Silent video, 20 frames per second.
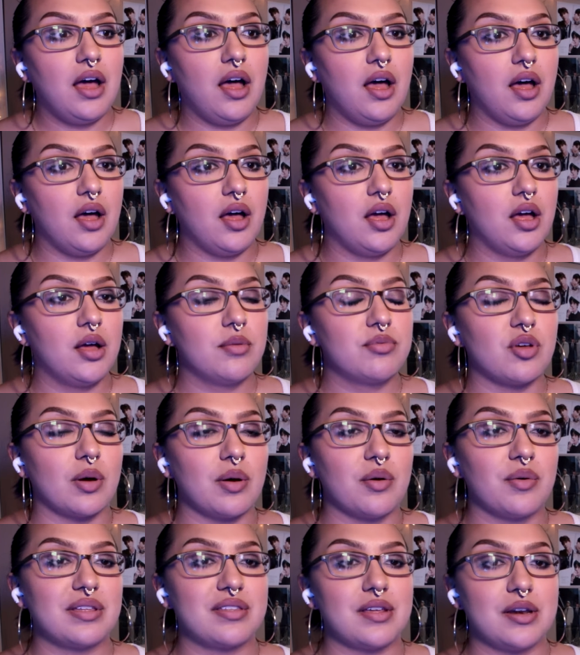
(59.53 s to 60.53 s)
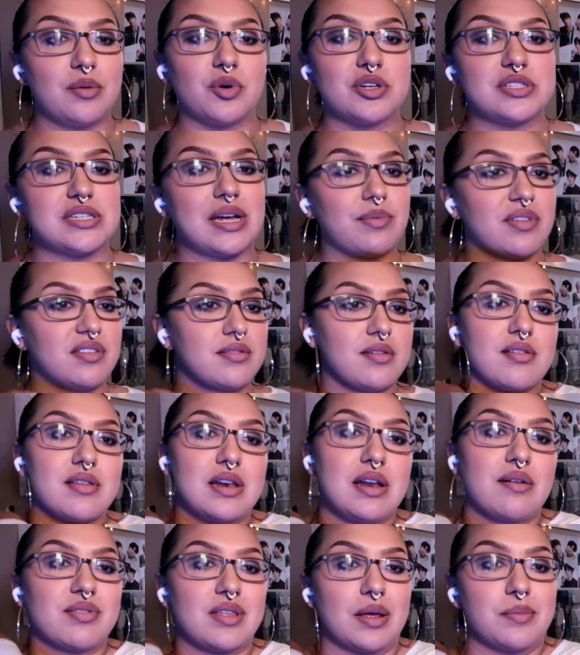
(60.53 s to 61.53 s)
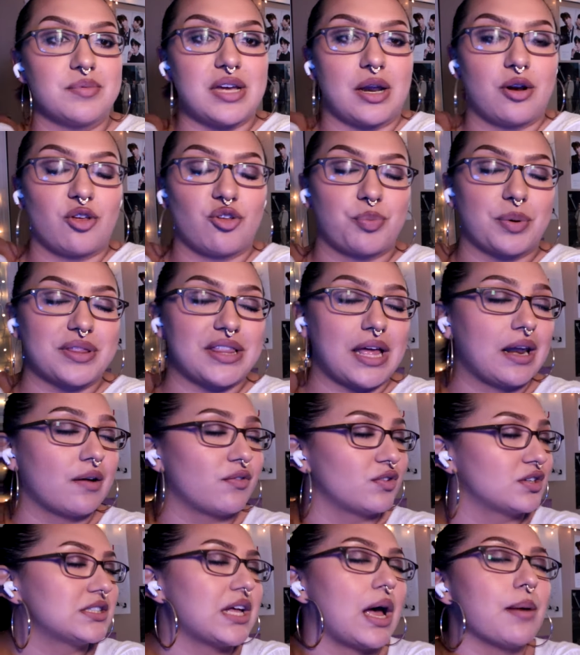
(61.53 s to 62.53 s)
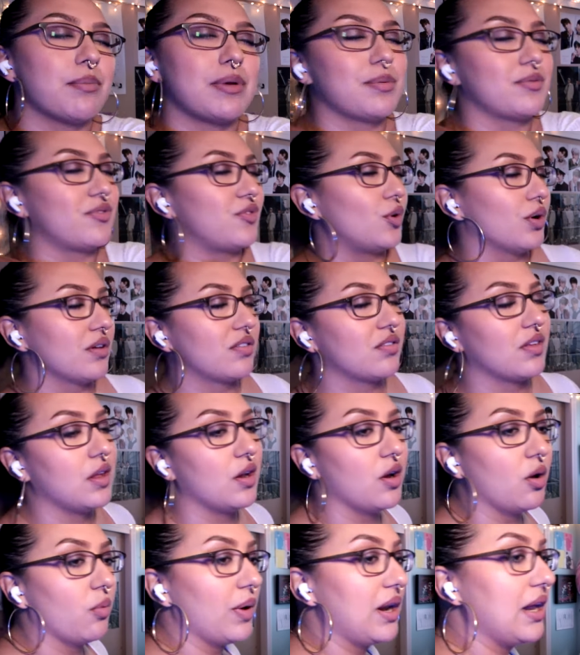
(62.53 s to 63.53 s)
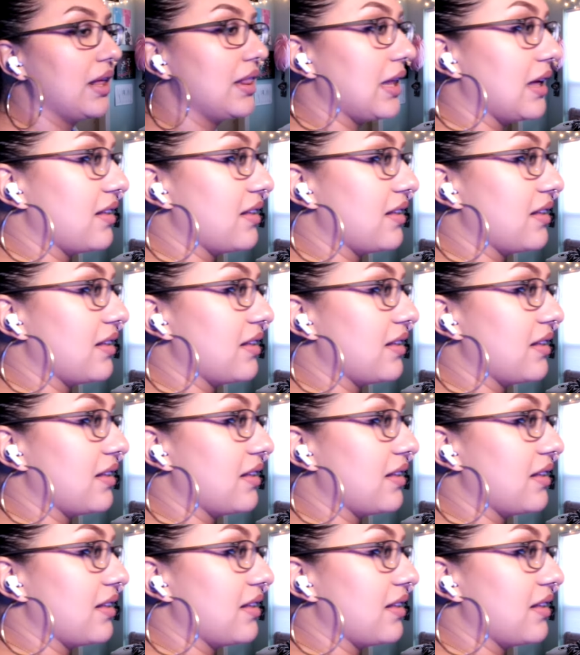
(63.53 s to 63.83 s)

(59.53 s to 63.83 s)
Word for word: Um, so I'm wasting more time. This doesn't have subtitles, but that never stopped me before. So you know, with it,